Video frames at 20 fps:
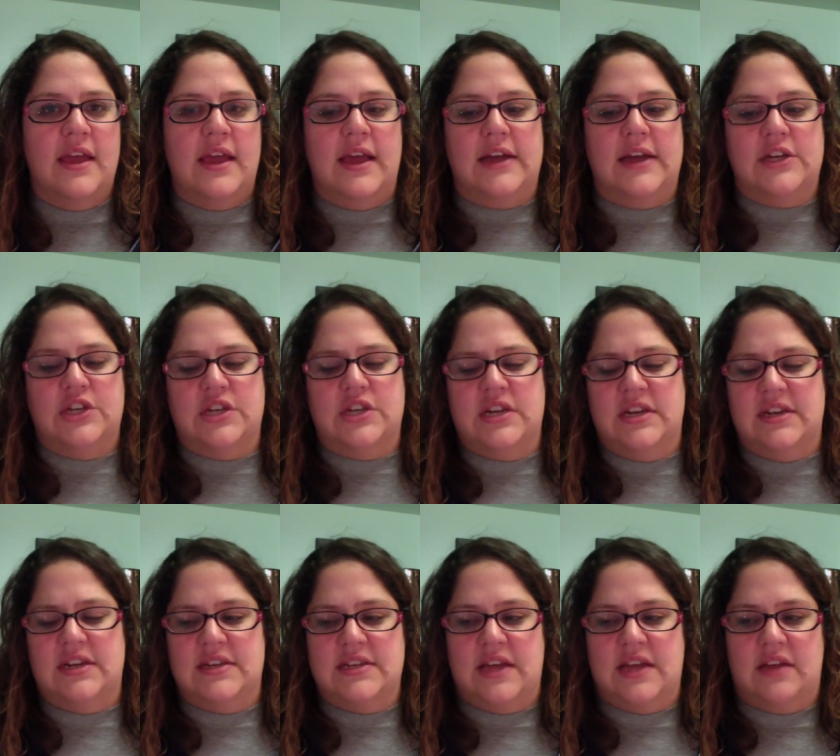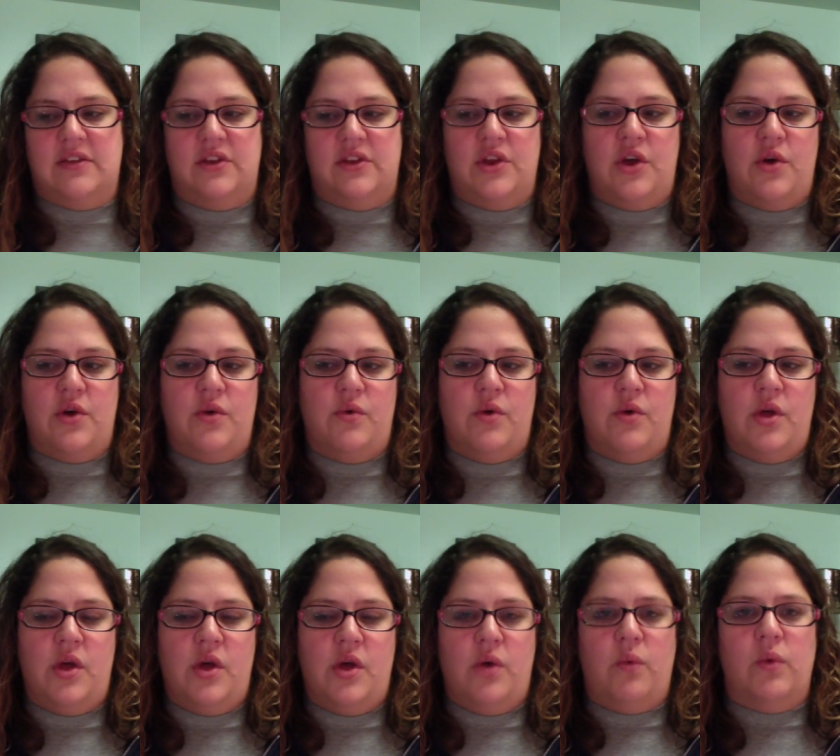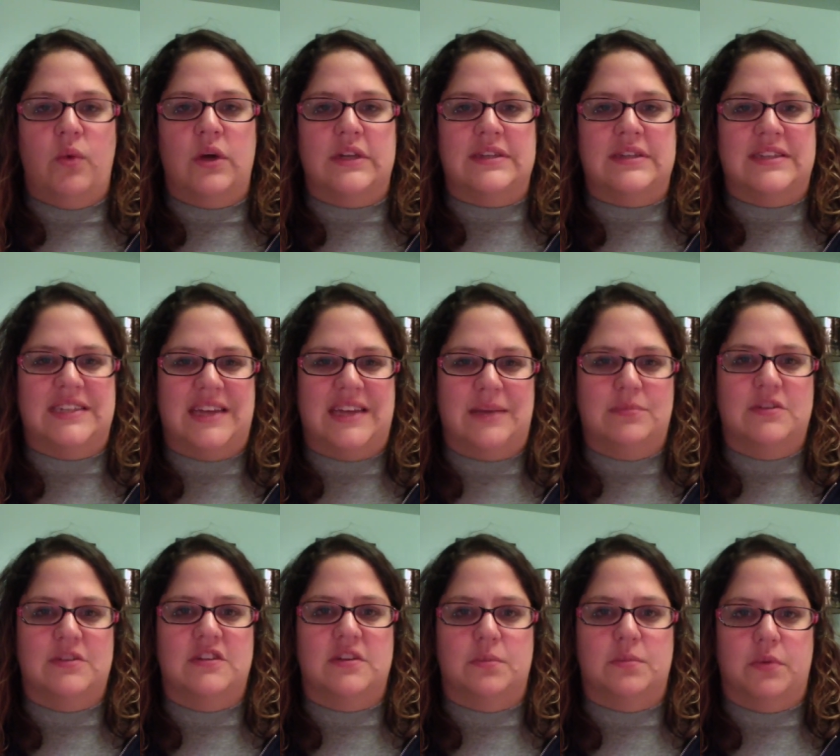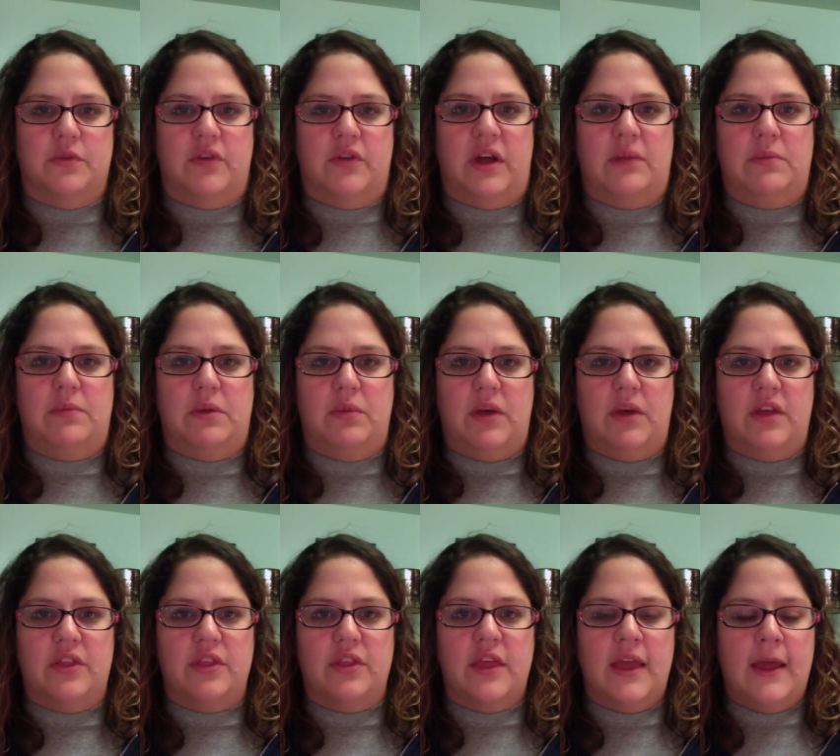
and she didn't exactly know what steps to provide me with.